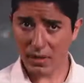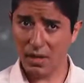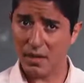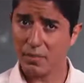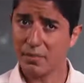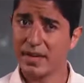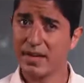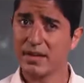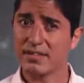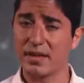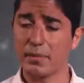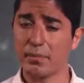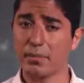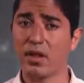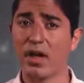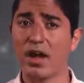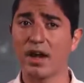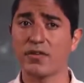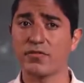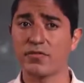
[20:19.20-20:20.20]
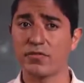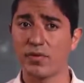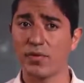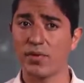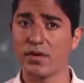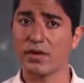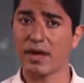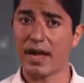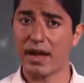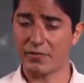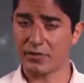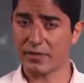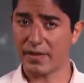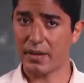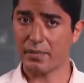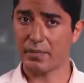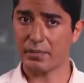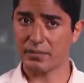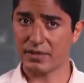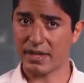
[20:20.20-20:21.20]
Because at block 4, after
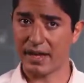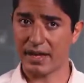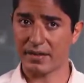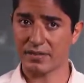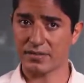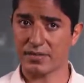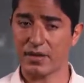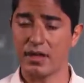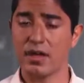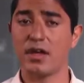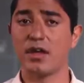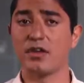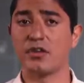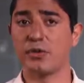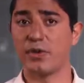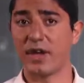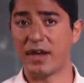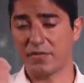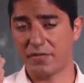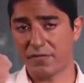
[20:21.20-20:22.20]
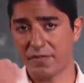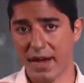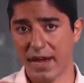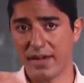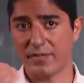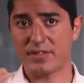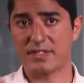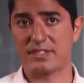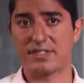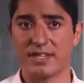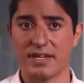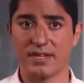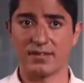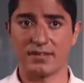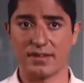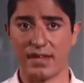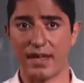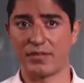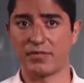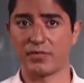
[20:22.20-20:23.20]
that test, you have 5 and
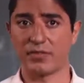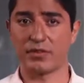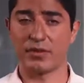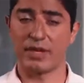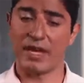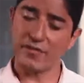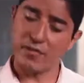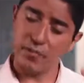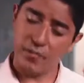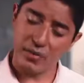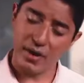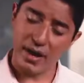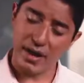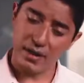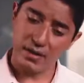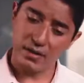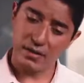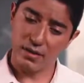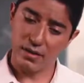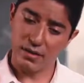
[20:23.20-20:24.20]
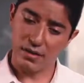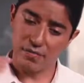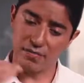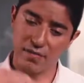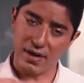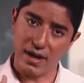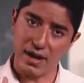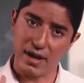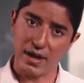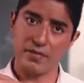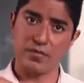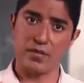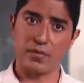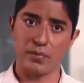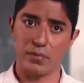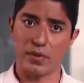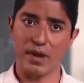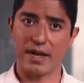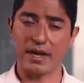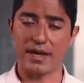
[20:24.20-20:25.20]
6 left. So you have a break,
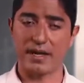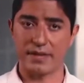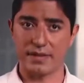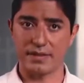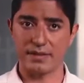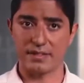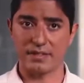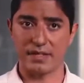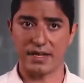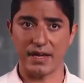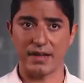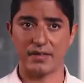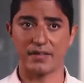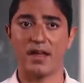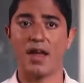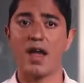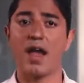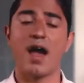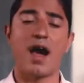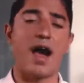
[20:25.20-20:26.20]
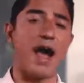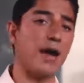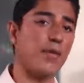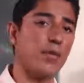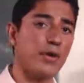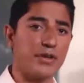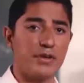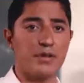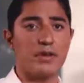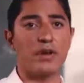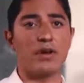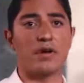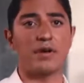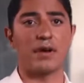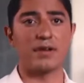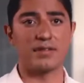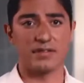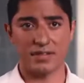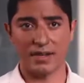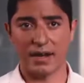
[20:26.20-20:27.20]
5, break, and then 6. I want you to go
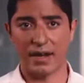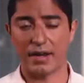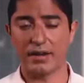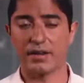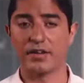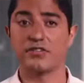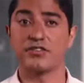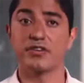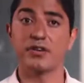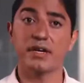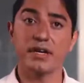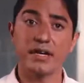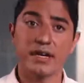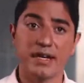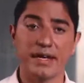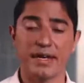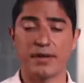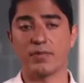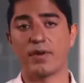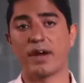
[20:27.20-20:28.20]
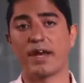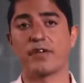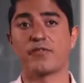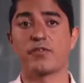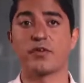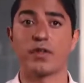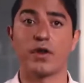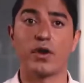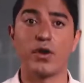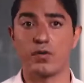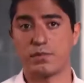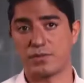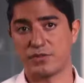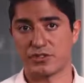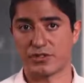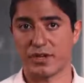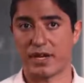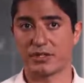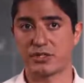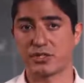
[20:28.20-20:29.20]
outside because you're going to get ready for the home
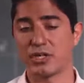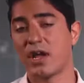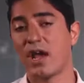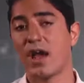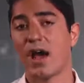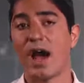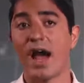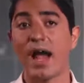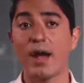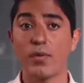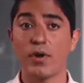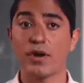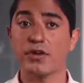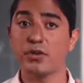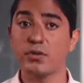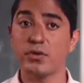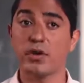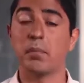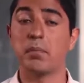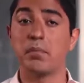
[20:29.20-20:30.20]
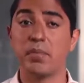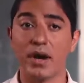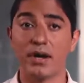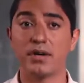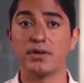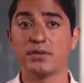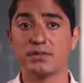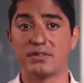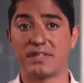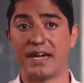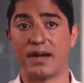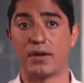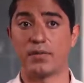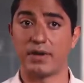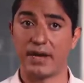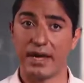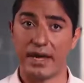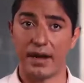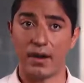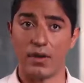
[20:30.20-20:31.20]
stretch. I want you to buckle
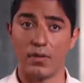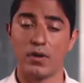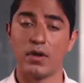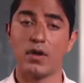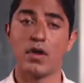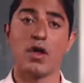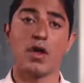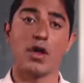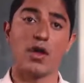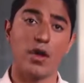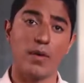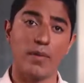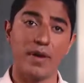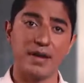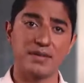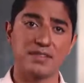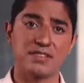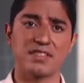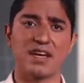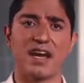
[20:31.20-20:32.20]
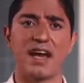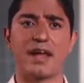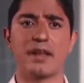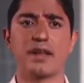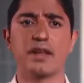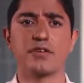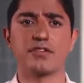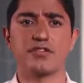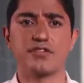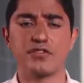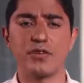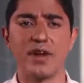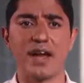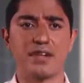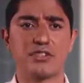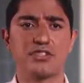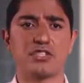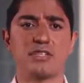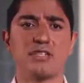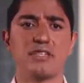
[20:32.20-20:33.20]
down now. Go outside,
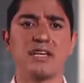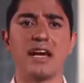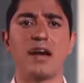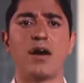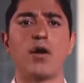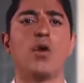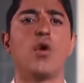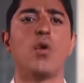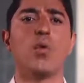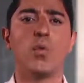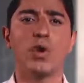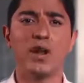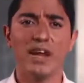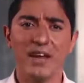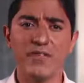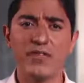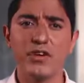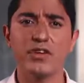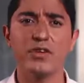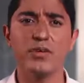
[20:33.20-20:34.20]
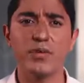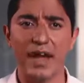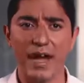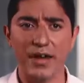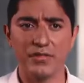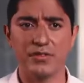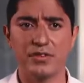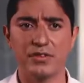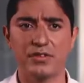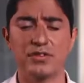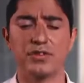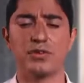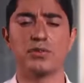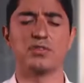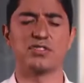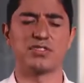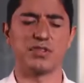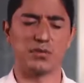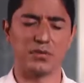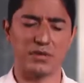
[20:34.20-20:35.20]
stretch, yell, whatever you have to
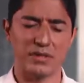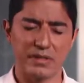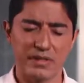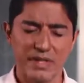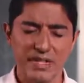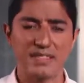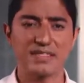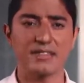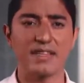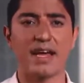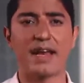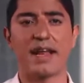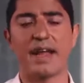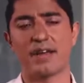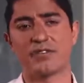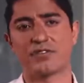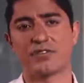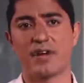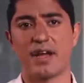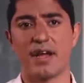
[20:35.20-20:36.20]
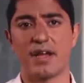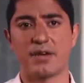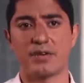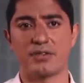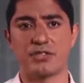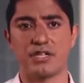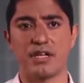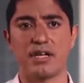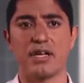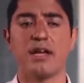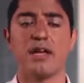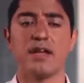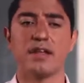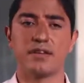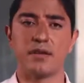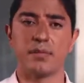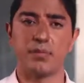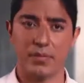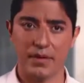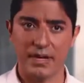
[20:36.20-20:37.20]
do to release that extra energy,
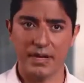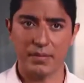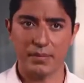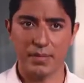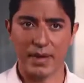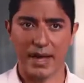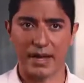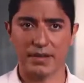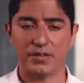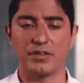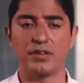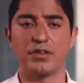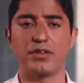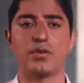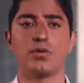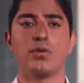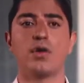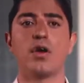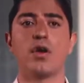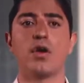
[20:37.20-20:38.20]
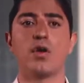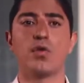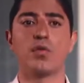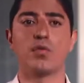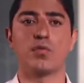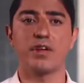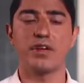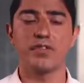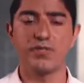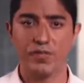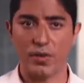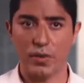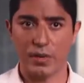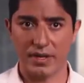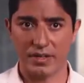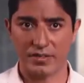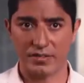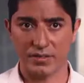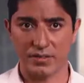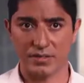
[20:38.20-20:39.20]
to bring it back to you,
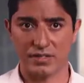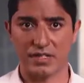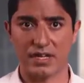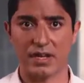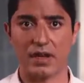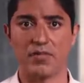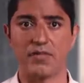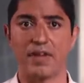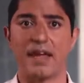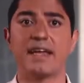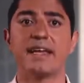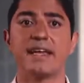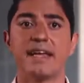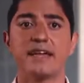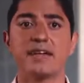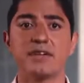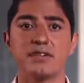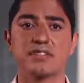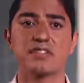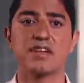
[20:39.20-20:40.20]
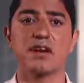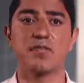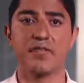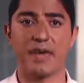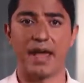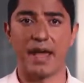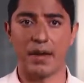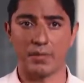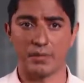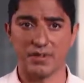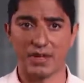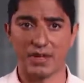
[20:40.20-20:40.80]
refocus yourself, and get yourself amped